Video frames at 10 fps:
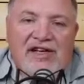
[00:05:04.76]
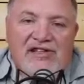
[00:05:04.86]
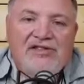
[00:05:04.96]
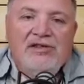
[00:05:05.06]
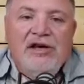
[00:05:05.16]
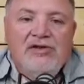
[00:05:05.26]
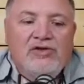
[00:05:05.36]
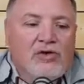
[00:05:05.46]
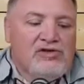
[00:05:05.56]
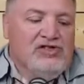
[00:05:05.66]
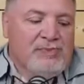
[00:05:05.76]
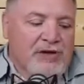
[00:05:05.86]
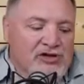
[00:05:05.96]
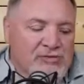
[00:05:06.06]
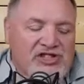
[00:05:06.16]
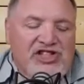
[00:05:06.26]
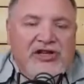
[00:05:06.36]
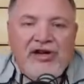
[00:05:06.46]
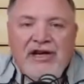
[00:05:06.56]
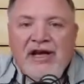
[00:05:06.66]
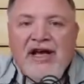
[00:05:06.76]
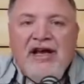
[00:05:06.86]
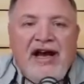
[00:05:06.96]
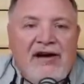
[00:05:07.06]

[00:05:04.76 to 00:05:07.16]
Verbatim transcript: us towards spiritual maturity in